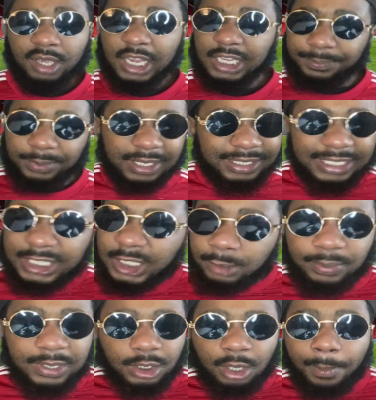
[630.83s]
This has
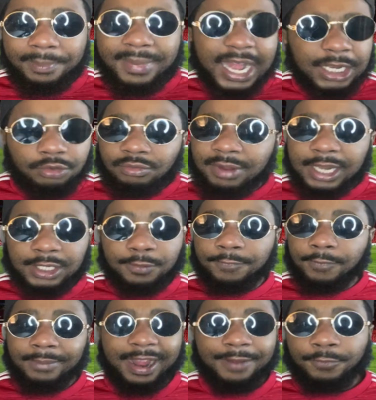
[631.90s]
been your match reaction
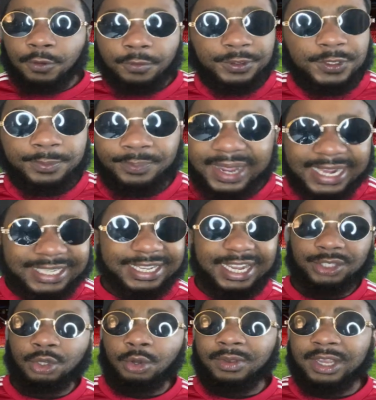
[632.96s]
from my Ivorian Spice,
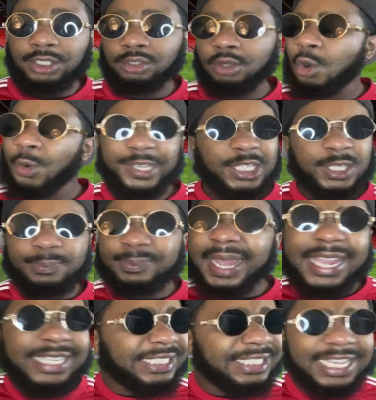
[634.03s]
as always, you know. Always
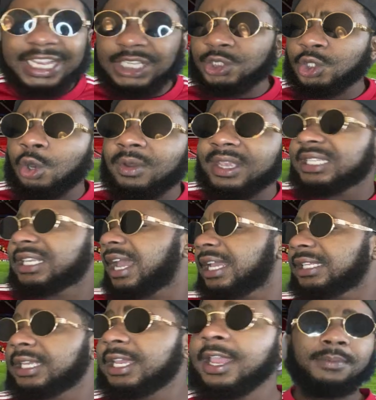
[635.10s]
spicy, as always,
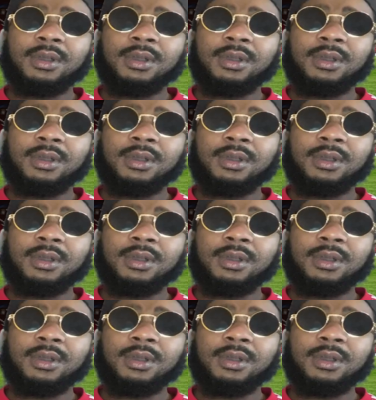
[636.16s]
guys.